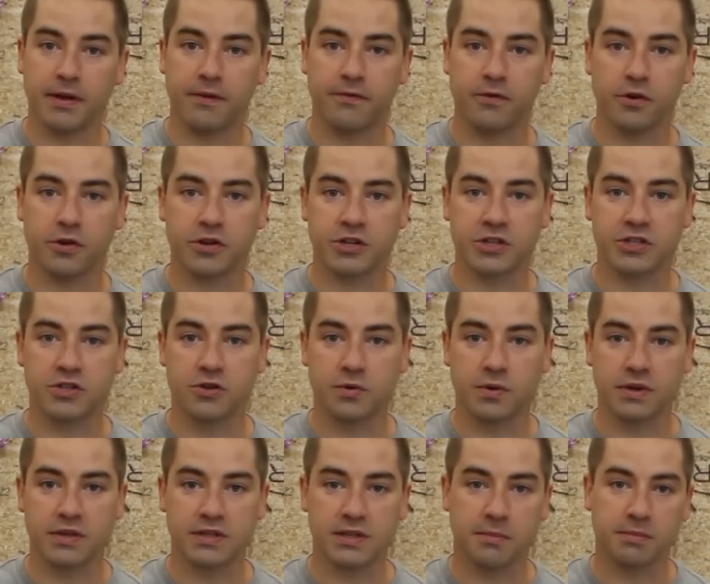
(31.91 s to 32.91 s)
if you're just
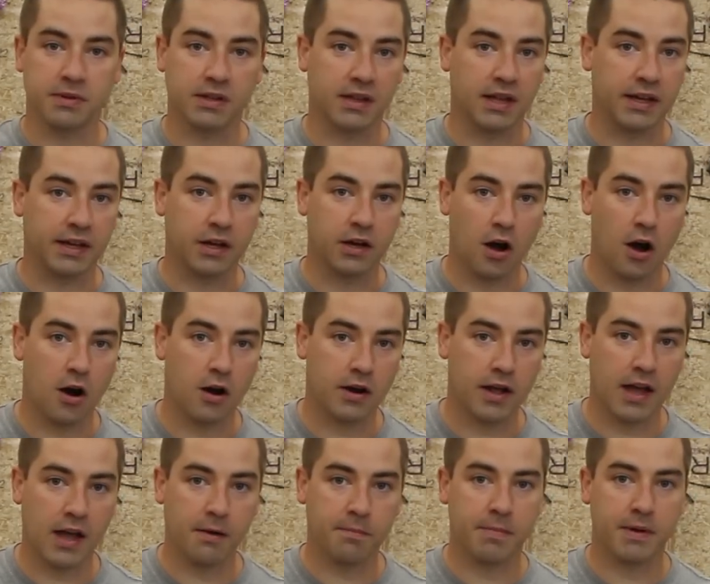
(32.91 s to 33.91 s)
doing something like car
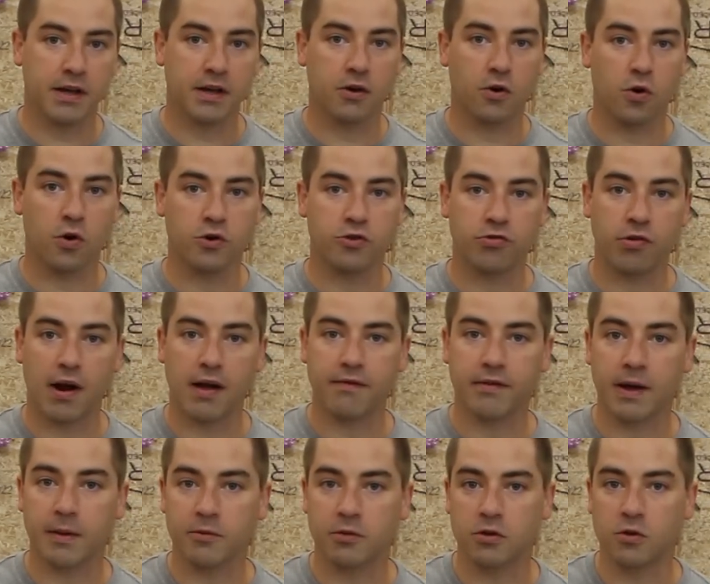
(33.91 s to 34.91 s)
camping or
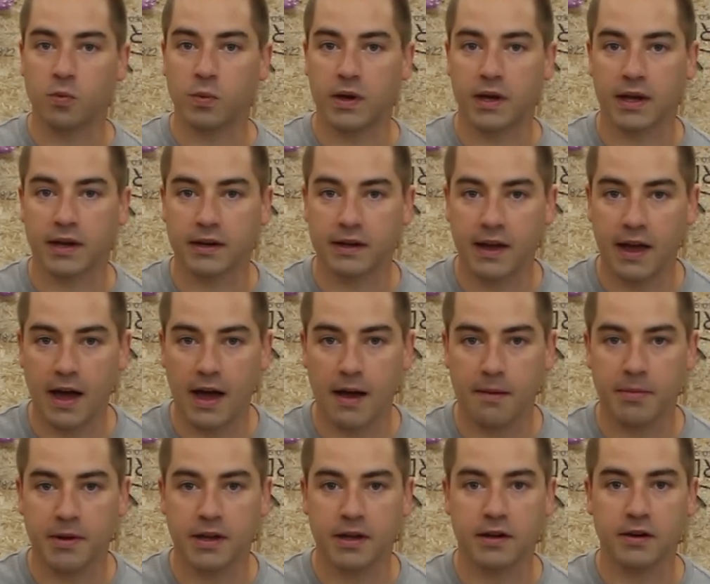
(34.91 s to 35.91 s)
driving up to the weekend
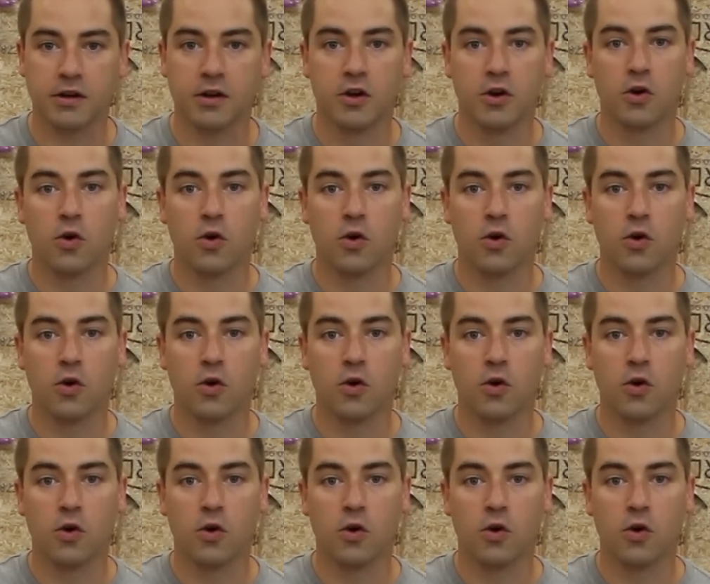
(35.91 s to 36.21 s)
cabin